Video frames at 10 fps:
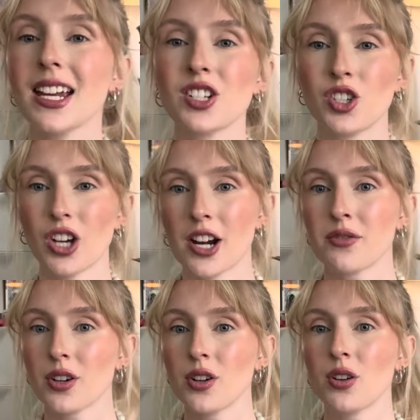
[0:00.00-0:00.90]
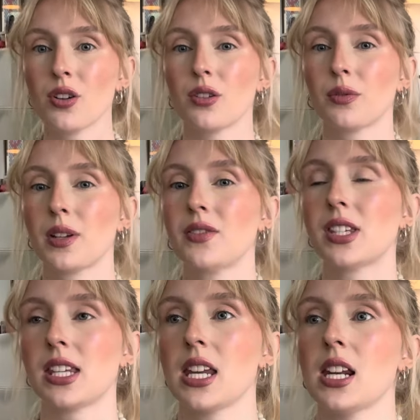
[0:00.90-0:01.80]
In general, we've
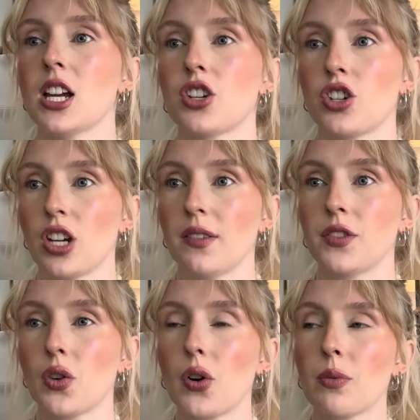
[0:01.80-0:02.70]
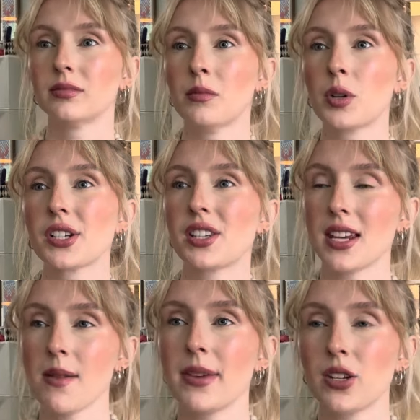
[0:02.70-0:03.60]
seen a shift toward more
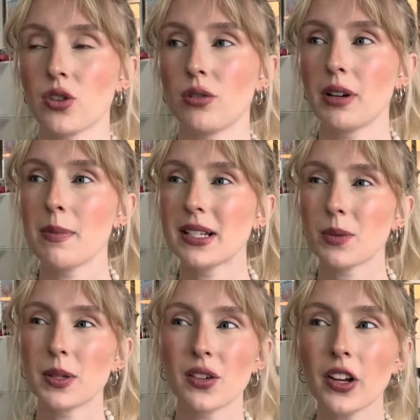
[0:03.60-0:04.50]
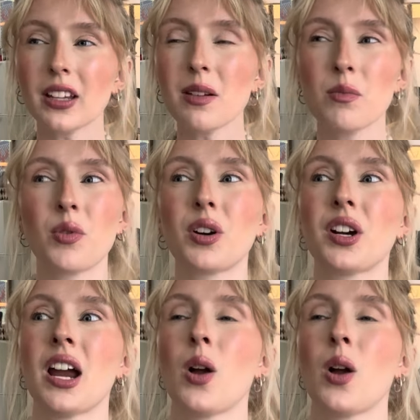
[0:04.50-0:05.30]
statement jewelry, but specifically more